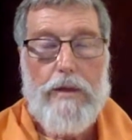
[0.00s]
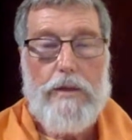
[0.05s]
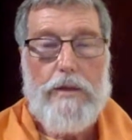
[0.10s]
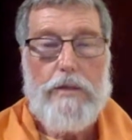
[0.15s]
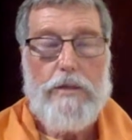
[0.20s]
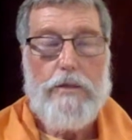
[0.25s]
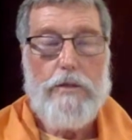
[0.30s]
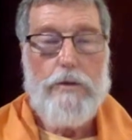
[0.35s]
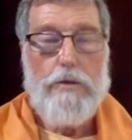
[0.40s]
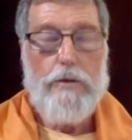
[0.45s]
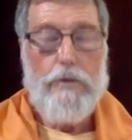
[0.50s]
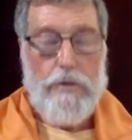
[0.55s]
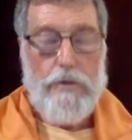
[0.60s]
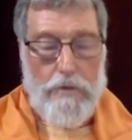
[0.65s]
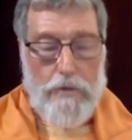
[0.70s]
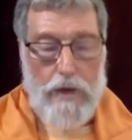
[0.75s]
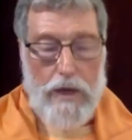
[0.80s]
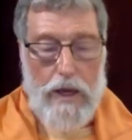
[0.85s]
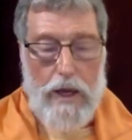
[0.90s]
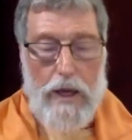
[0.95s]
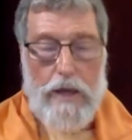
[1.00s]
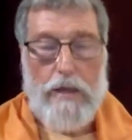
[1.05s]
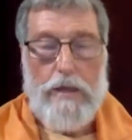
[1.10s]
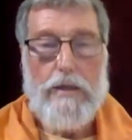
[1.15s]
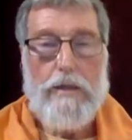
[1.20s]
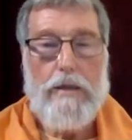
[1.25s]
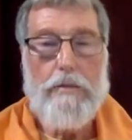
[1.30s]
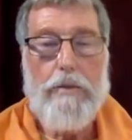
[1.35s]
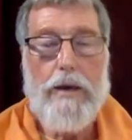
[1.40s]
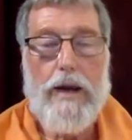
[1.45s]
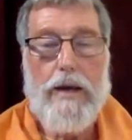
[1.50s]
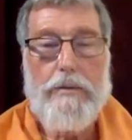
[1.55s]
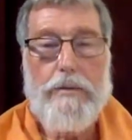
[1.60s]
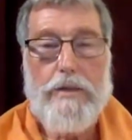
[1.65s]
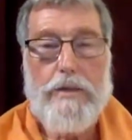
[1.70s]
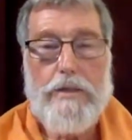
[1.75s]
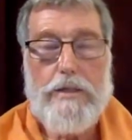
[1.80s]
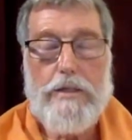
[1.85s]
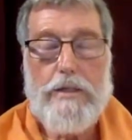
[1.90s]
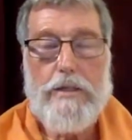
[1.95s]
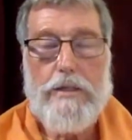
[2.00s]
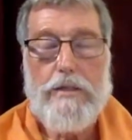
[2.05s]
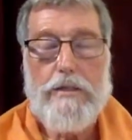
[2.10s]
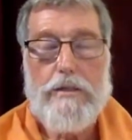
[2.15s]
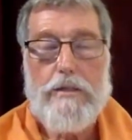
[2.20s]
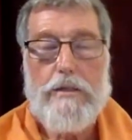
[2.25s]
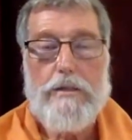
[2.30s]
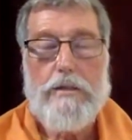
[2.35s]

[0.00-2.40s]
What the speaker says: So the head, the Brahmanas,